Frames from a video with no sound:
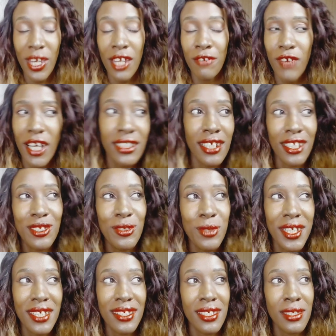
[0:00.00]
In fact, next
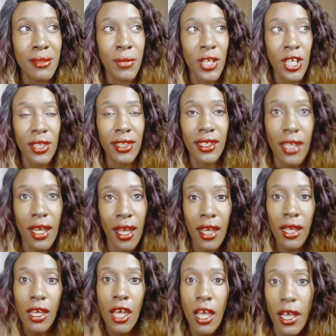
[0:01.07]
week is his
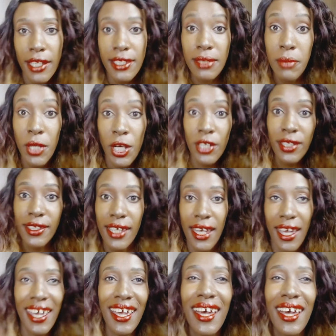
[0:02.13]
birthday. His birthday.